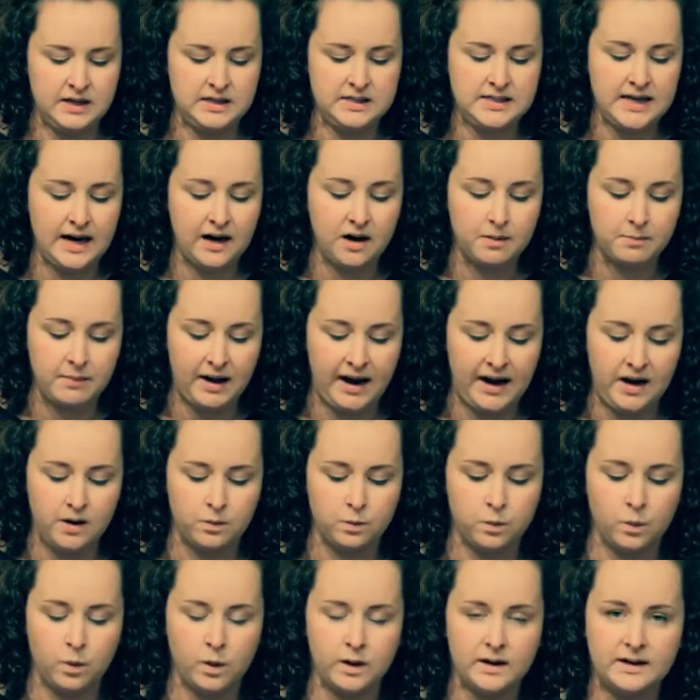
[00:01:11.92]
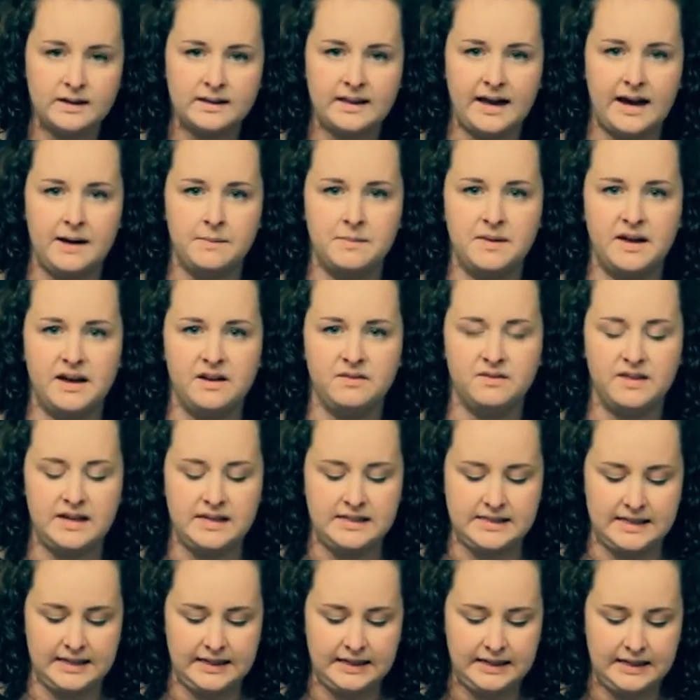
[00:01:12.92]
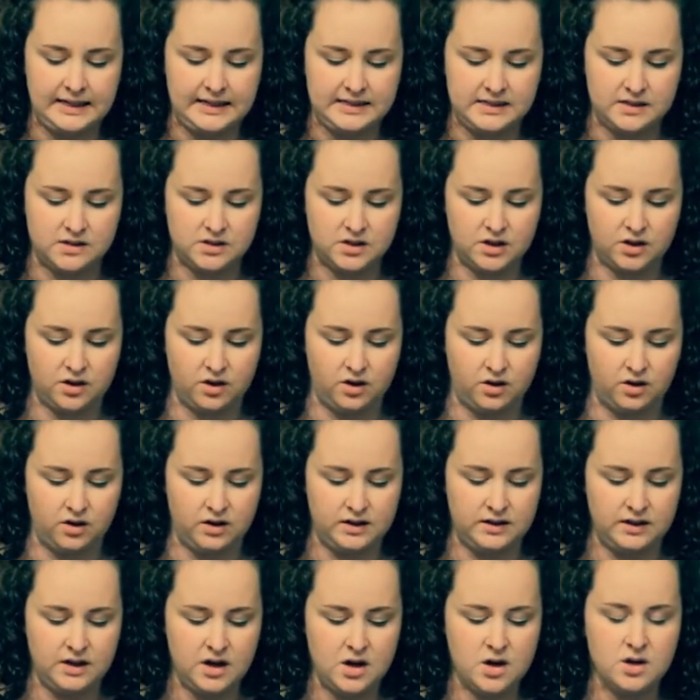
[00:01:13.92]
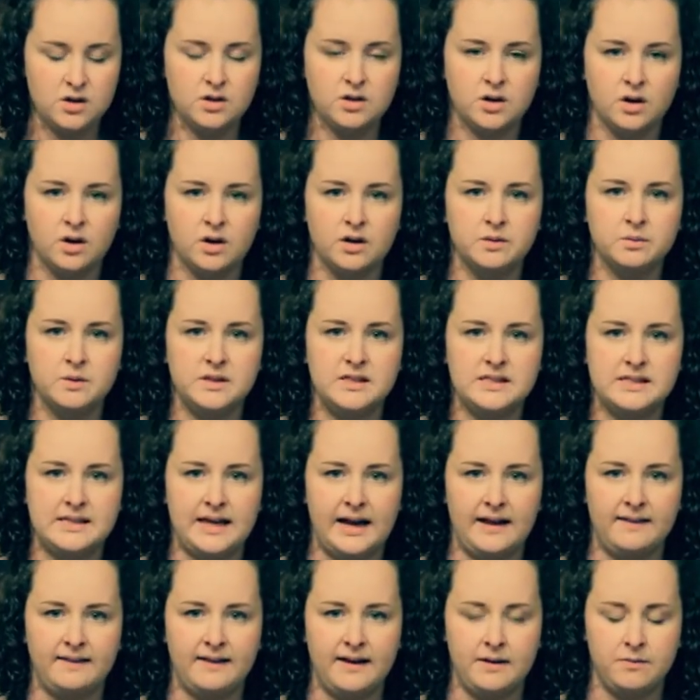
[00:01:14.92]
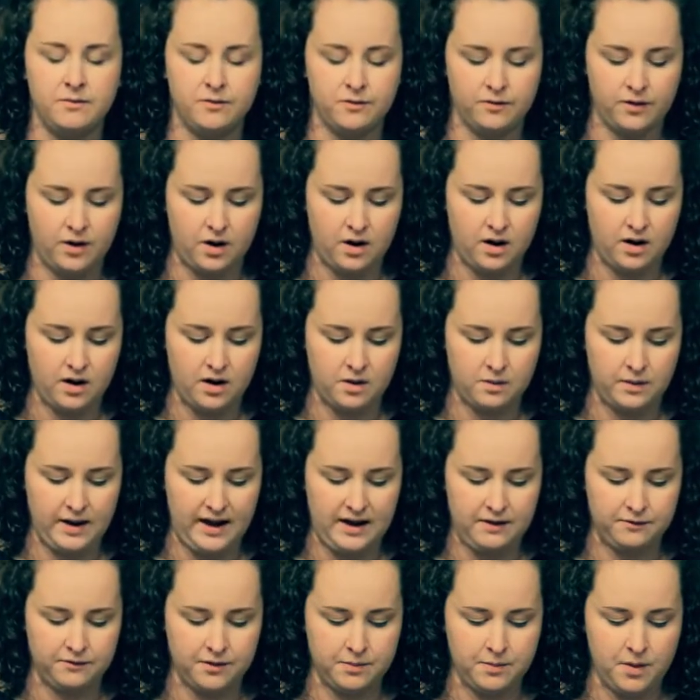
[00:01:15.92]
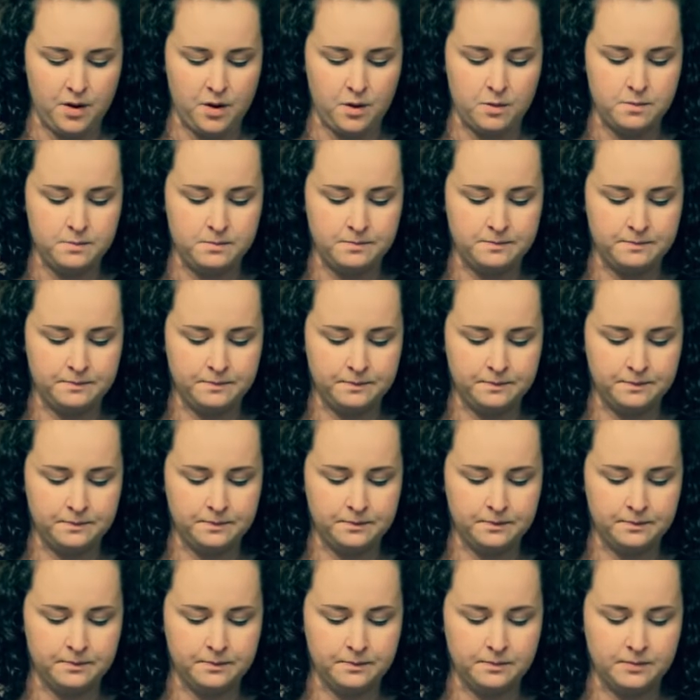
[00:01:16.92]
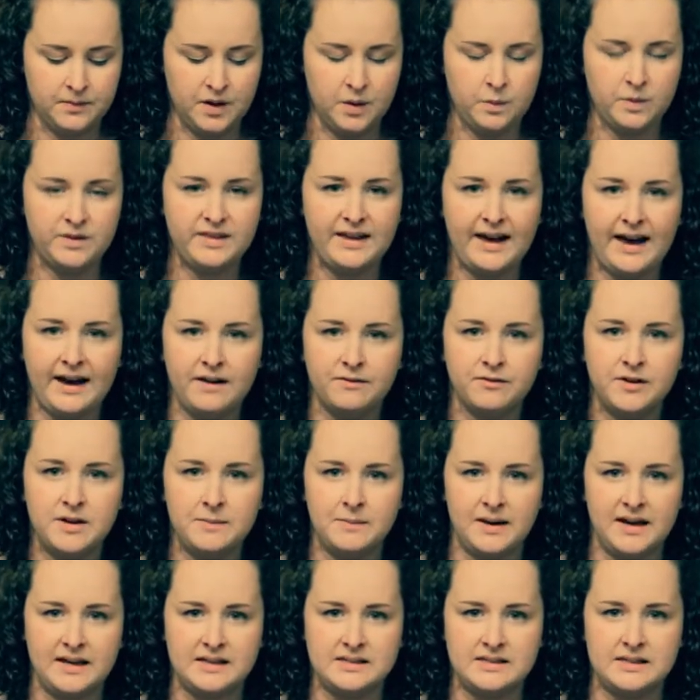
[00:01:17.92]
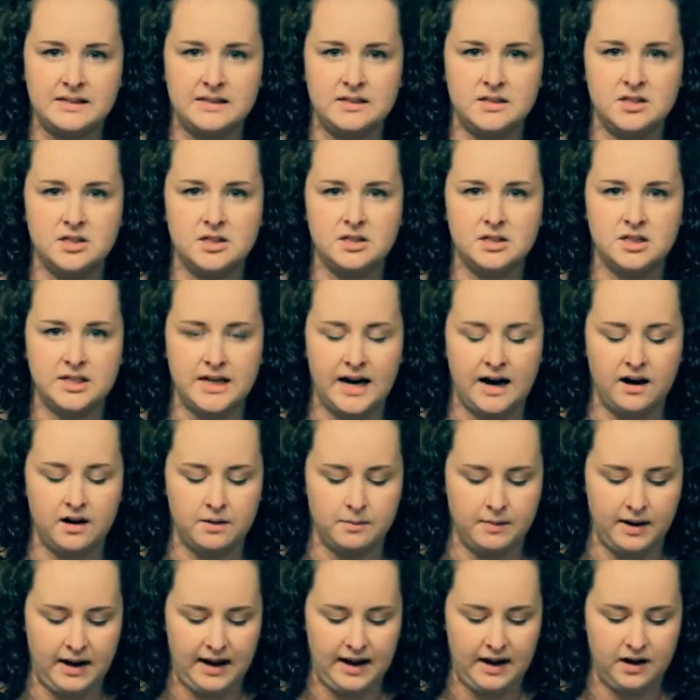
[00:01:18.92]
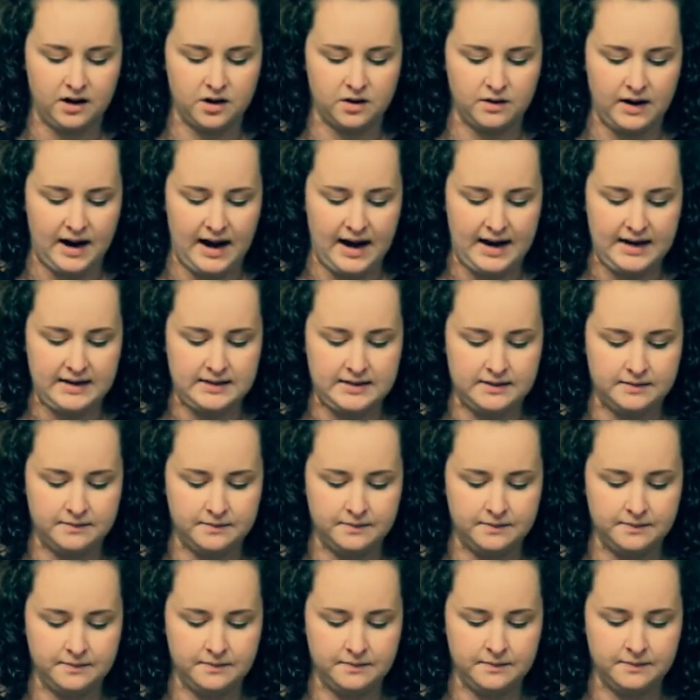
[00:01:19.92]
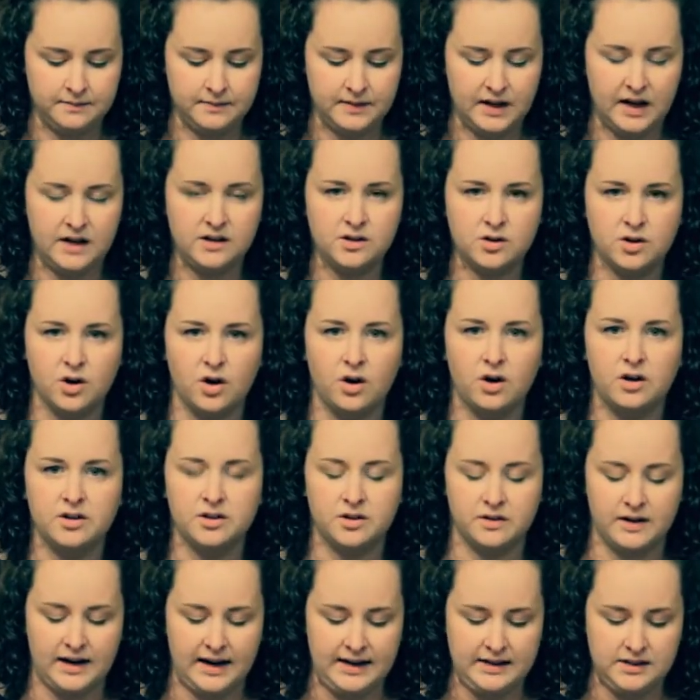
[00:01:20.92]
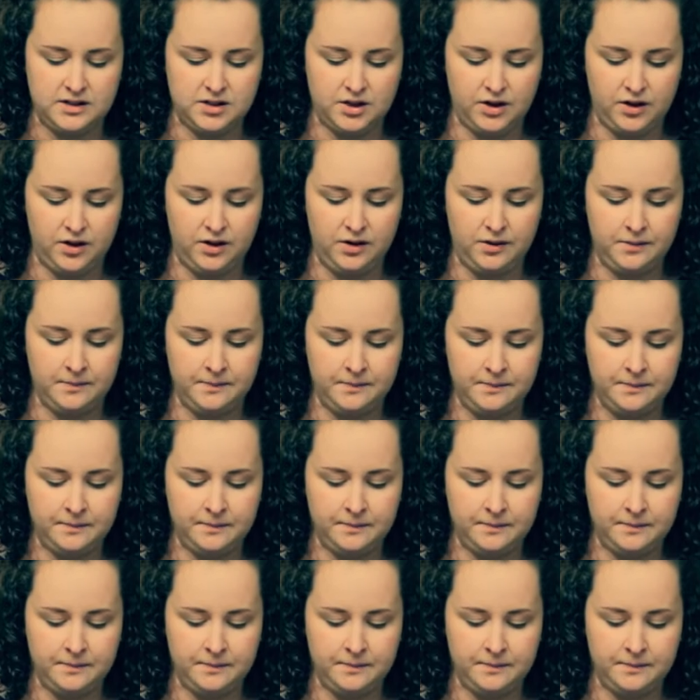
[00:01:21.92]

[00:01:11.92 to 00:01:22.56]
Jeremiah warned them that if they didn't listen to God, God would send them far away from home. With every message, Jeremiah cried, and God cried too.